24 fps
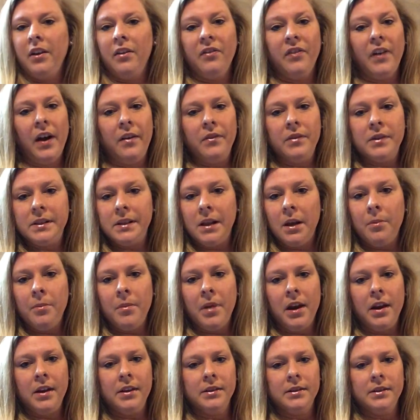5 or 10
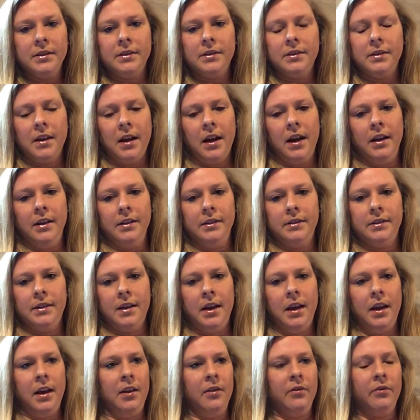minutes as
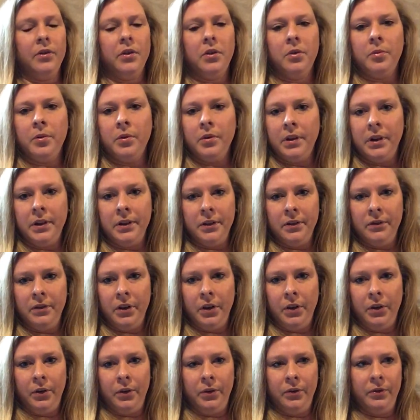a verbal
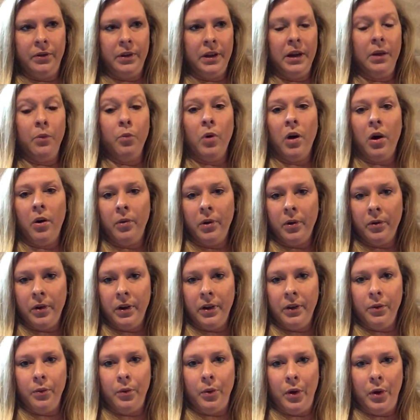interview while we were
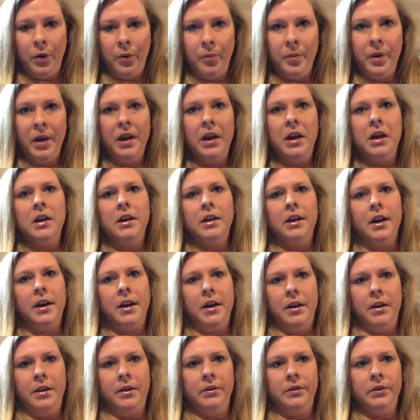in the room,
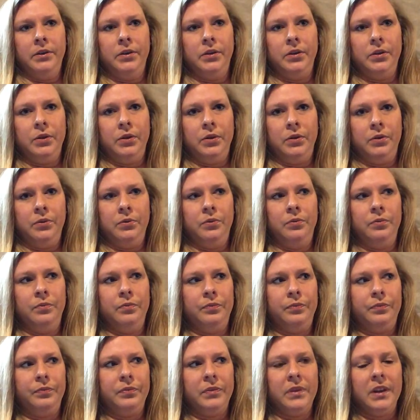to
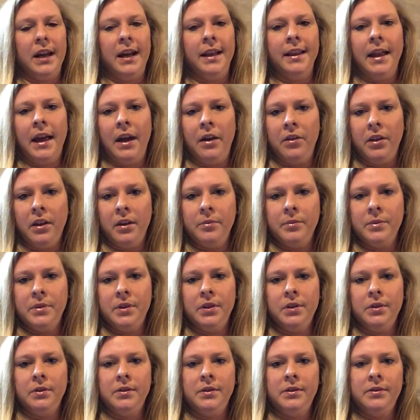allow them
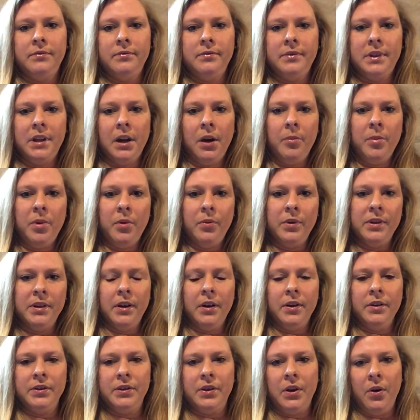to tell me what
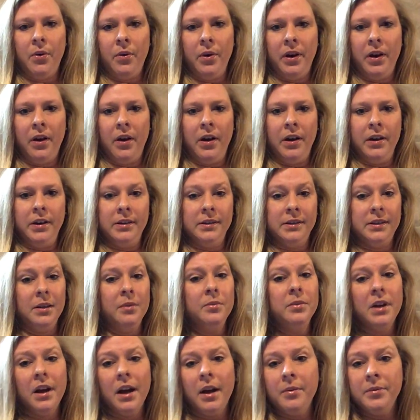all is going on. And
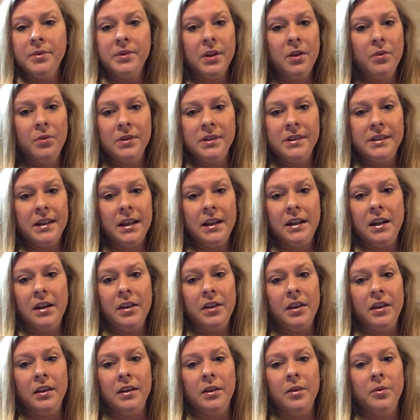sometimes they wouldn't say
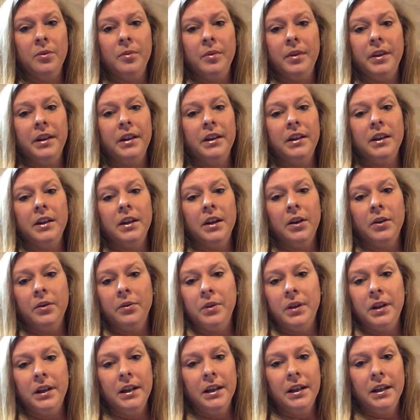nothing. They would be like,
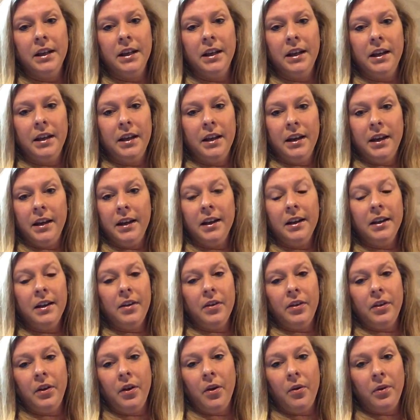I got
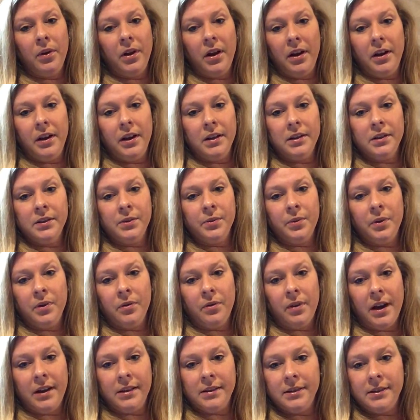nothing going on. I just want to
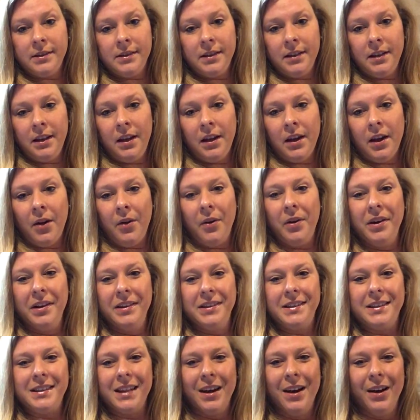rest,
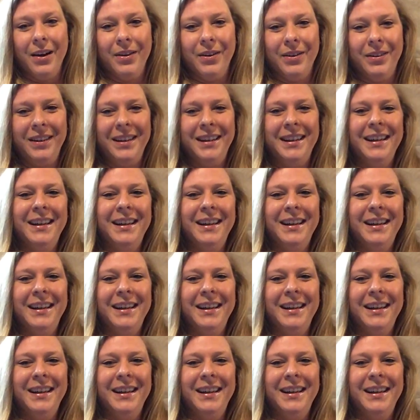So